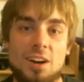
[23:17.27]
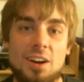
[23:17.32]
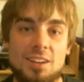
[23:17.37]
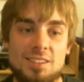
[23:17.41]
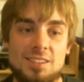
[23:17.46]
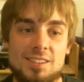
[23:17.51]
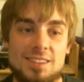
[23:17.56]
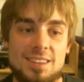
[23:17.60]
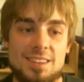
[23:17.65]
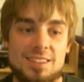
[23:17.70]

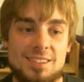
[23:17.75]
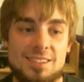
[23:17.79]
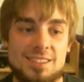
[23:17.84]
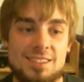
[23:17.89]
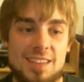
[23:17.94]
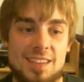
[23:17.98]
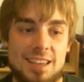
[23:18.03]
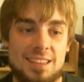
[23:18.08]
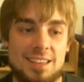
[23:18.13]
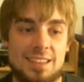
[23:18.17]
us the
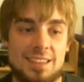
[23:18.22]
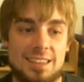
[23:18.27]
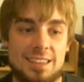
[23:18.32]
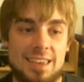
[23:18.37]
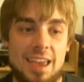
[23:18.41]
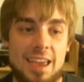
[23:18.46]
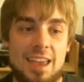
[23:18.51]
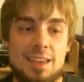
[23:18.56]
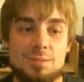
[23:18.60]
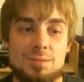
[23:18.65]
second
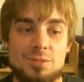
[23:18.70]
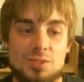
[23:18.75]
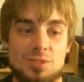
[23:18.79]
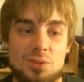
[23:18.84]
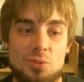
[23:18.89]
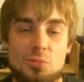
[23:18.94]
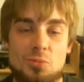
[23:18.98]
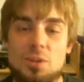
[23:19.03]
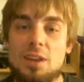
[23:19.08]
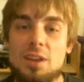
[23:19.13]
game,
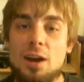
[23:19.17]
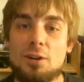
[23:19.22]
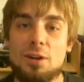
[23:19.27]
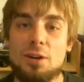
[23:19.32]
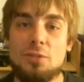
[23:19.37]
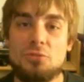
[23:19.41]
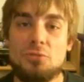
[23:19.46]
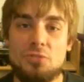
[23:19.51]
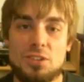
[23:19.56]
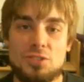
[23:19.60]
so we are
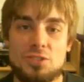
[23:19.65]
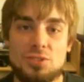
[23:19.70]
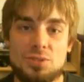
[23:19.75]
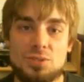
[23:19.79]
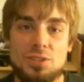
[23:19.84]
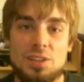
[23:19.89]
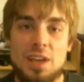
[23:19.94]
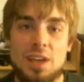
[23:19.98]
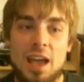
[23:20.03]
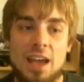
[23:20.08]

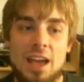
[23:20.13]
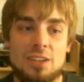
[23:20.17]
officially